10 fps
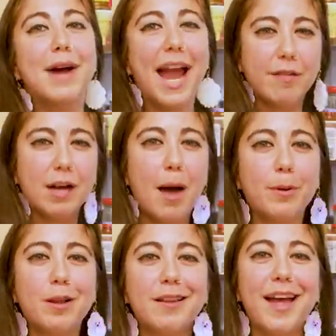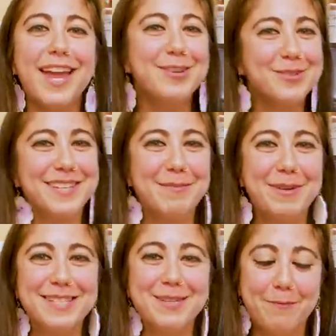I have a couple interesting
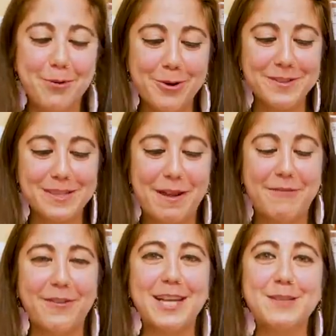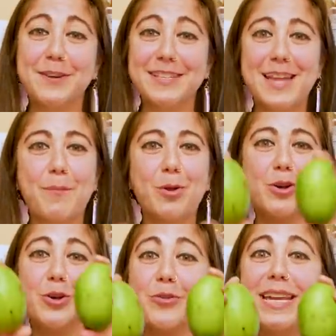pieces of produce in my fridge. For example,
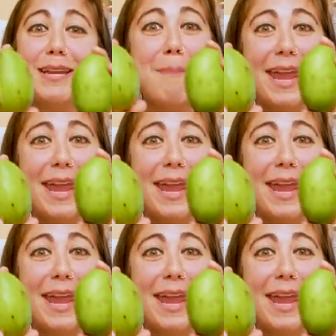green